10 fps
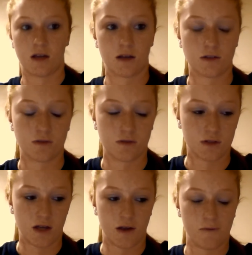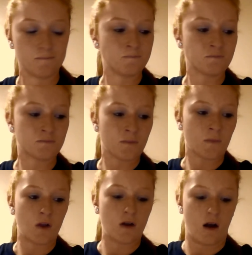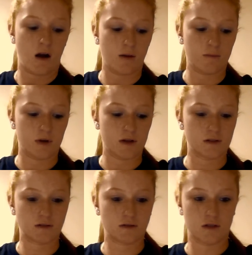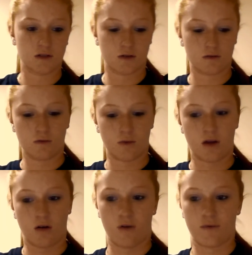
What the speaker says: I guess you could say. But it took the weight off